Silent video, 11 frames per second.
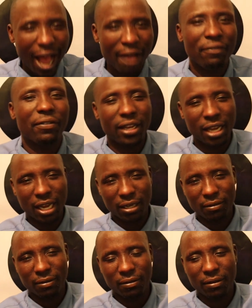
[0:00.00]
Africa
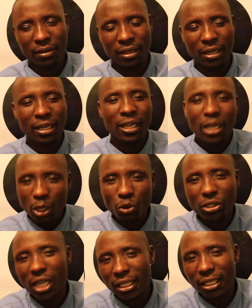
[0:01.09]

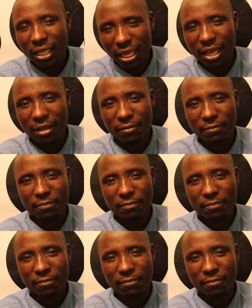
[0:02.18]
looks at Kenya.